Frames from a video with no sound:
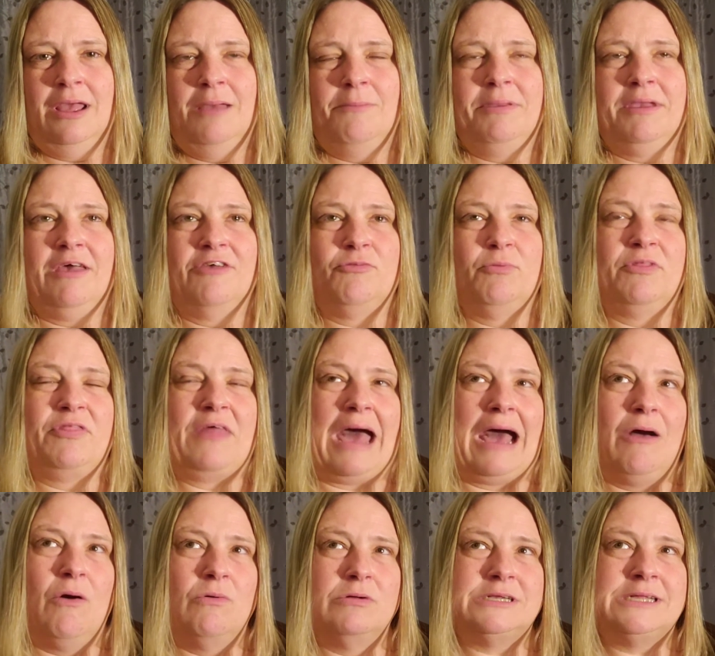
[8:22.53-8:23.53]
because
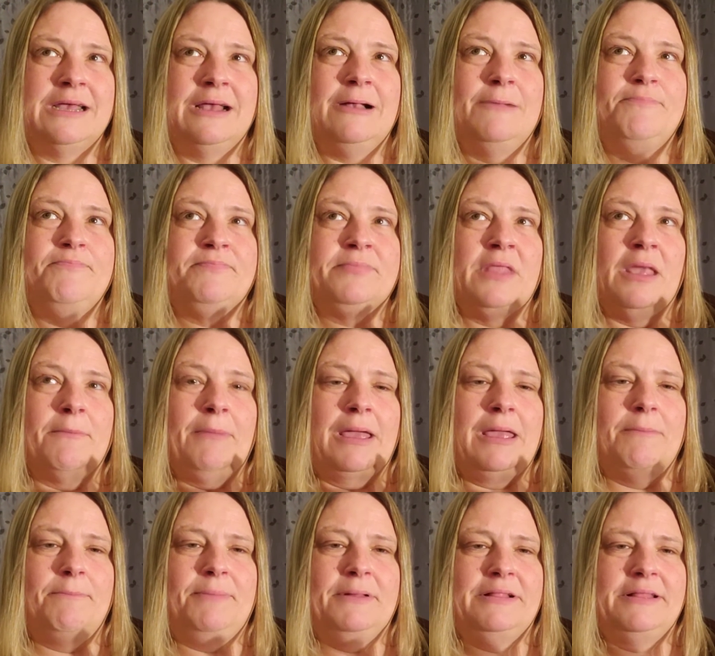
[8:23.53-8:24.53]
without my
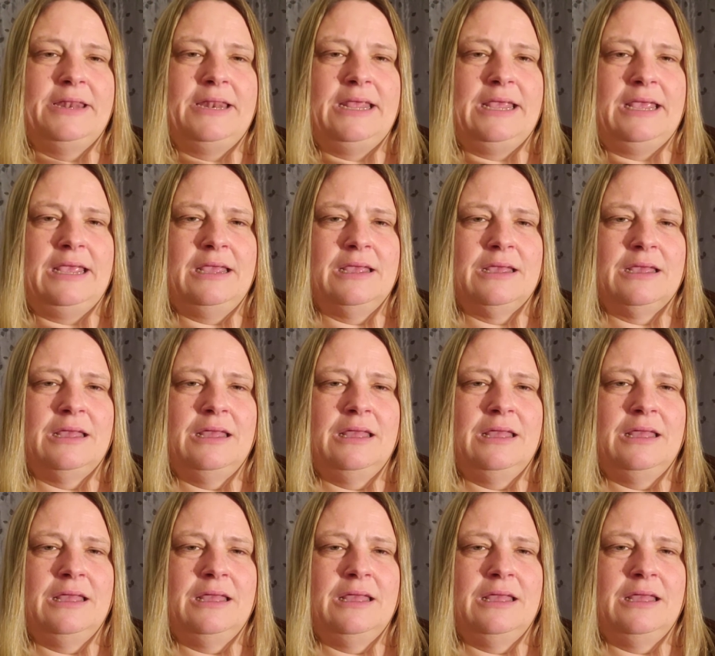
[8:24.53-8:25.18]
ability